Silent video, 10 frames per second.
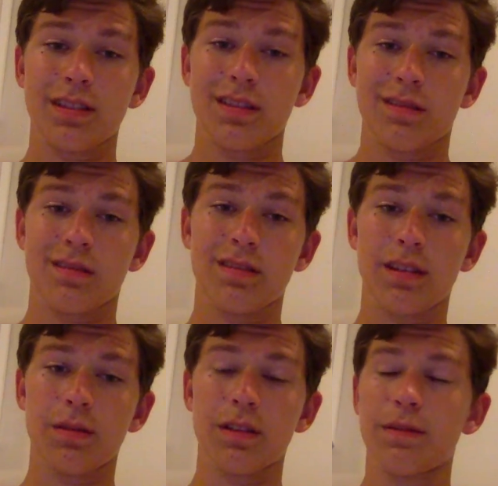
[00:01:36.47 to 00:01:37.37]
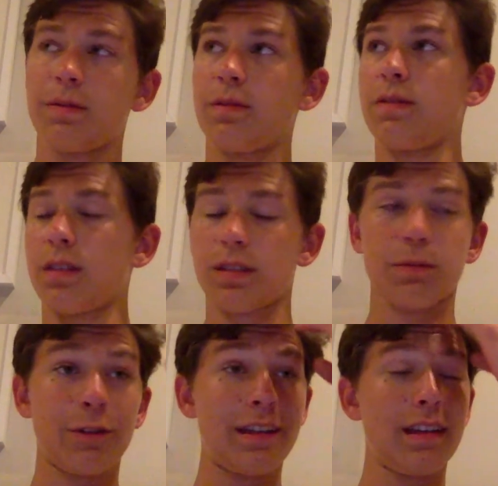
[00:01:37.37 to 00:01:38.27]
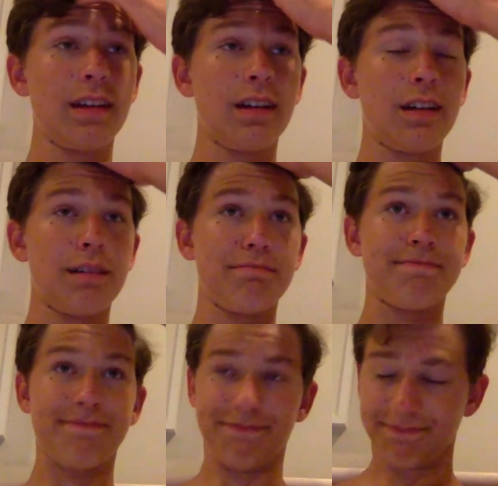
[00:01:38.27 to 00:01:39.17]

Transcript: So like, what the fuck's point? Um,